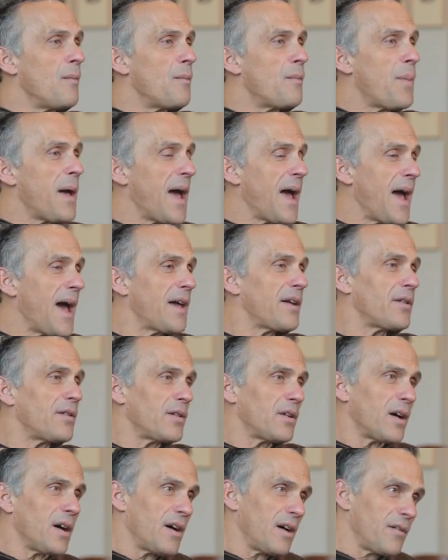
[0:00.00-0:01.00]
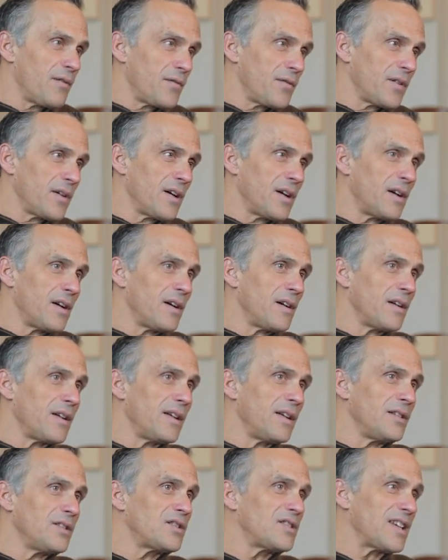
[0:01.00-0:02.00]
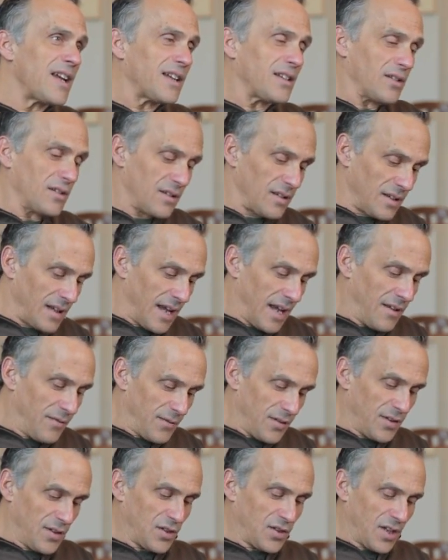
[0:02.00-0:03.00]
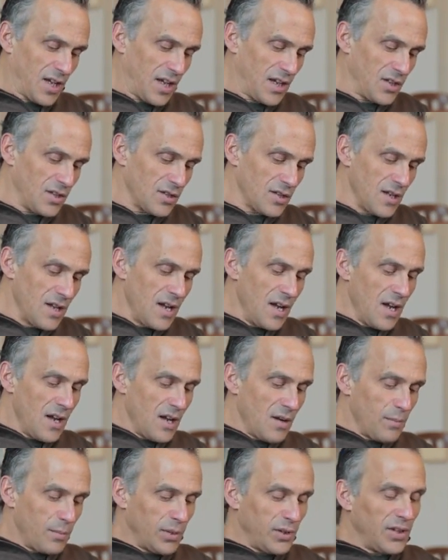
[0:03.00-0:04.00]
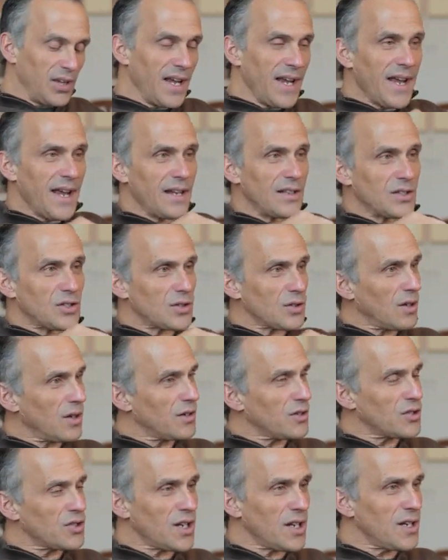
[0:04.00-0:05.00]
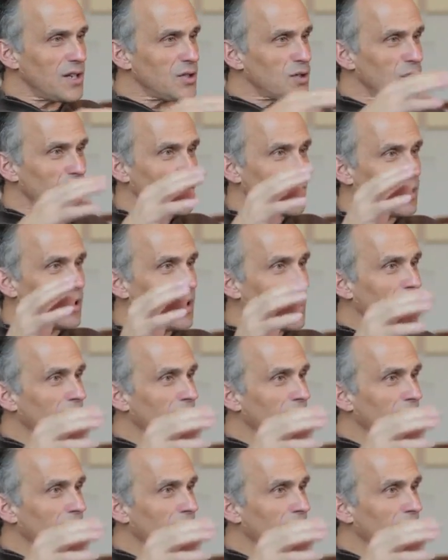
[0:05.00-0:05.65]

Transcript: pattern of insect life. In this case, plants are changing